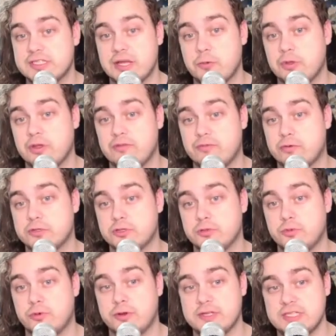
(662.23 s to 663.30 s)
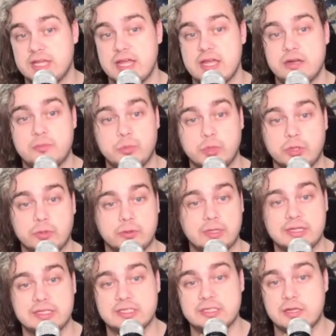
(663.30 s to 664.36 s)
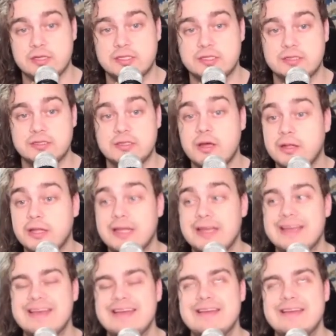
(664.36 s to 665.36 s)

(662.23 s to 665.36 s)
that really force their opponent's hand and balloon lead solidly